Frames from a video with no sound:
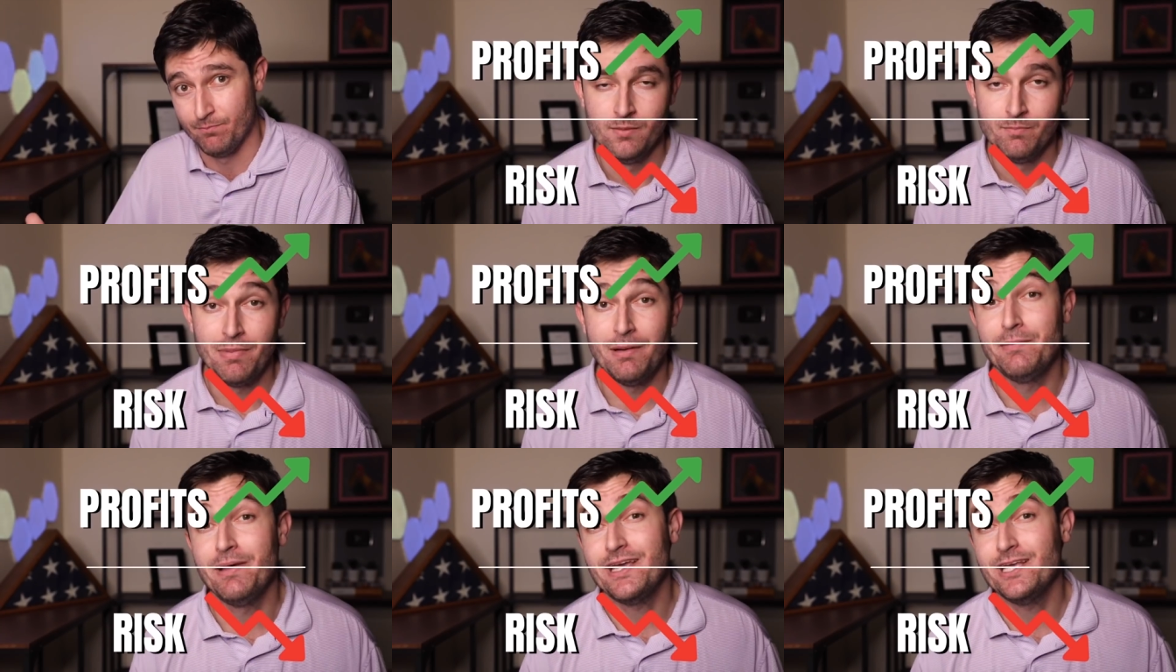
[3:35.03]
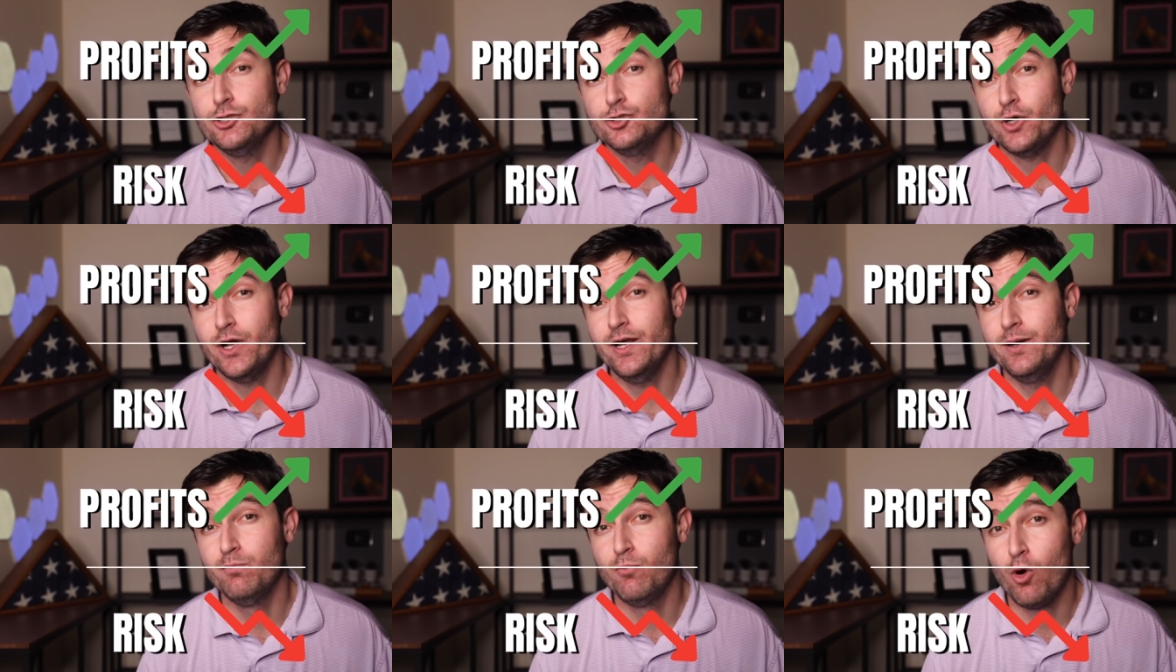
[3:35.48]
by making
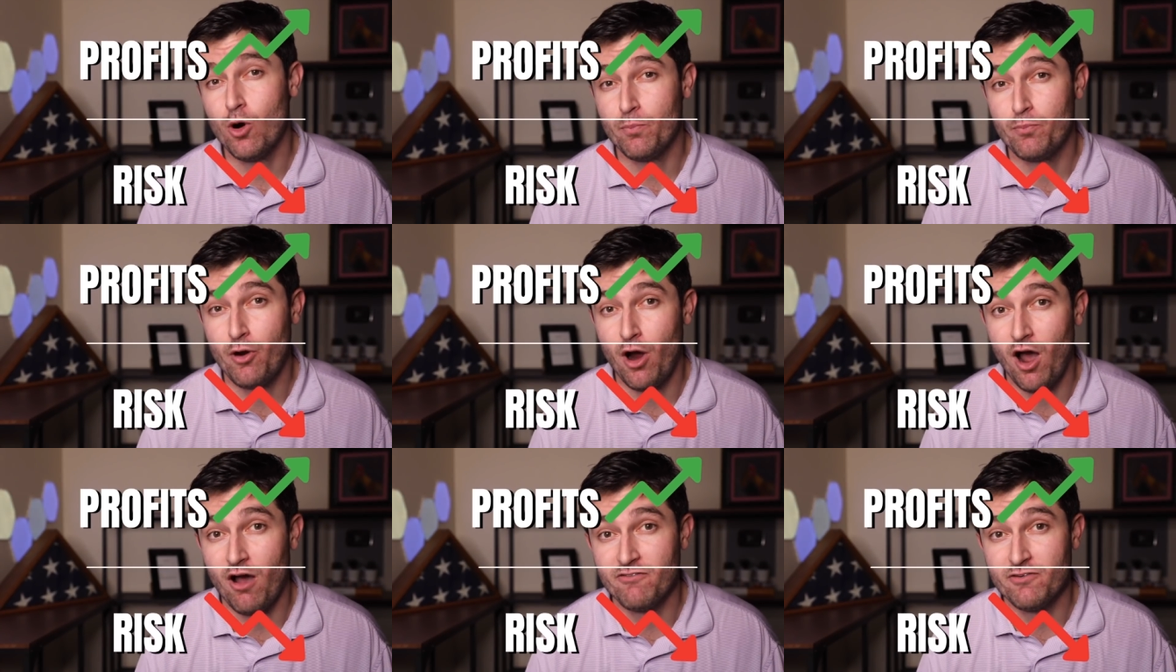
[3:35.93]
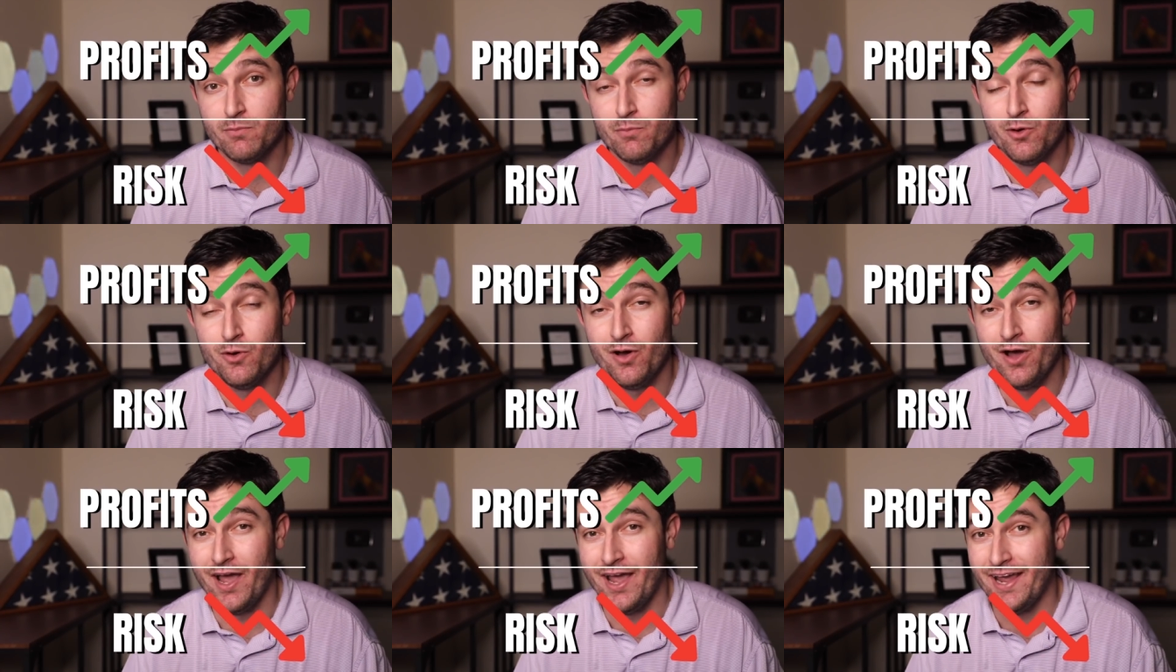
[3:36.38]
trade more
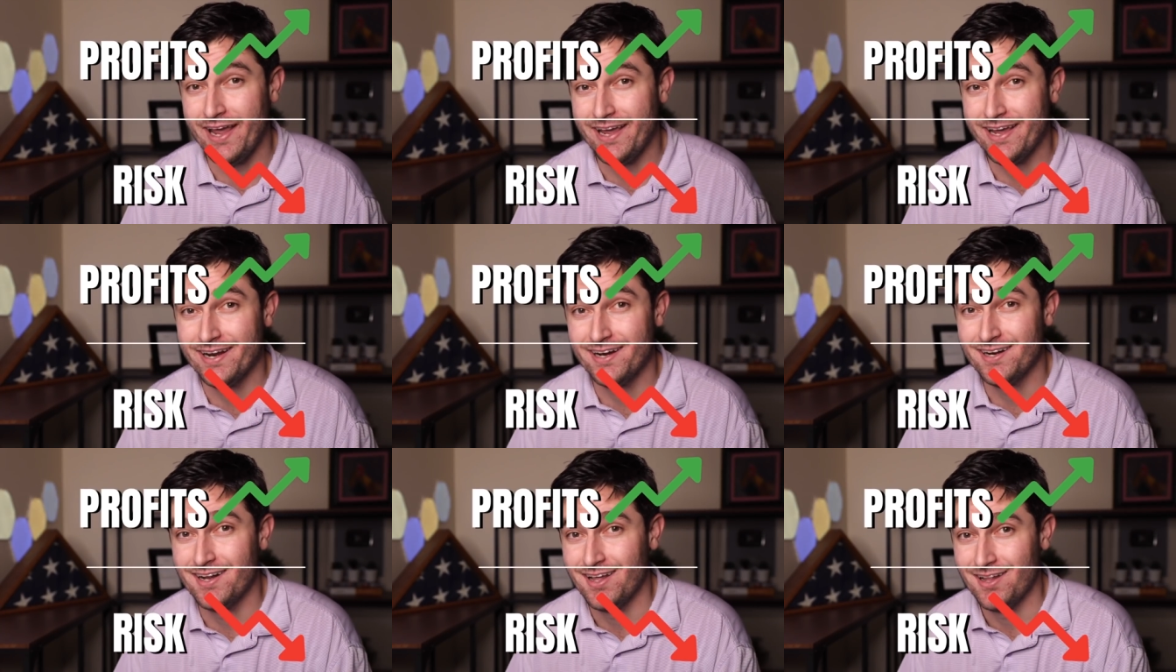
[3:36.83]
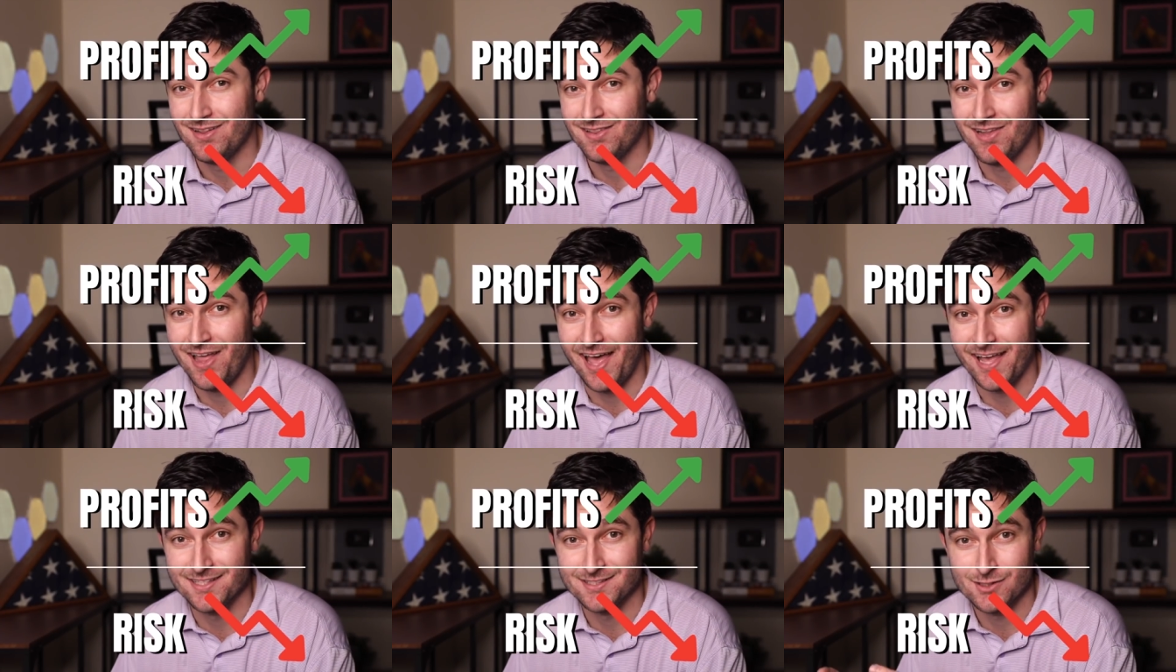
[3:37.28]
profitable and
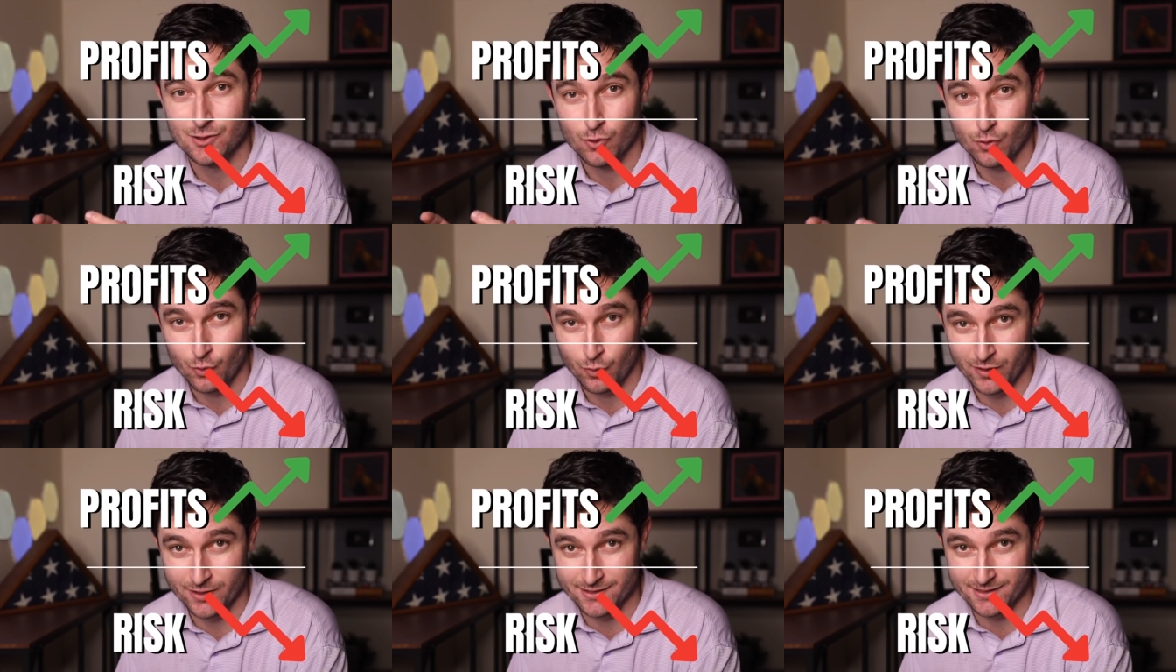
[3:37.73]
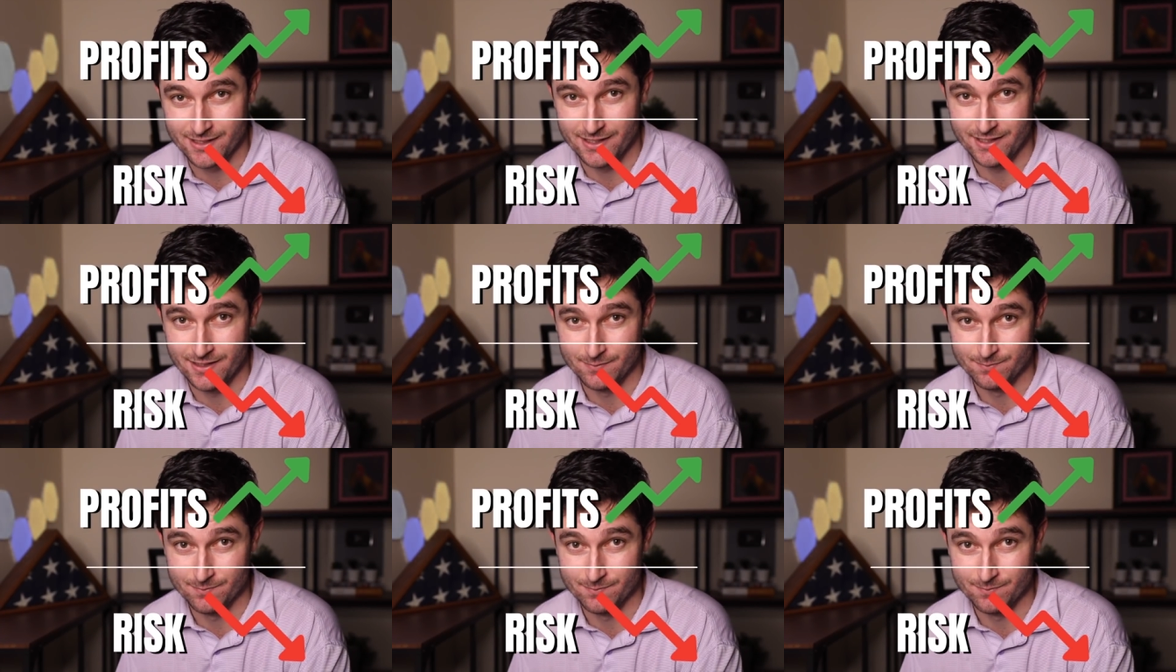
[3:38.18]
less risky.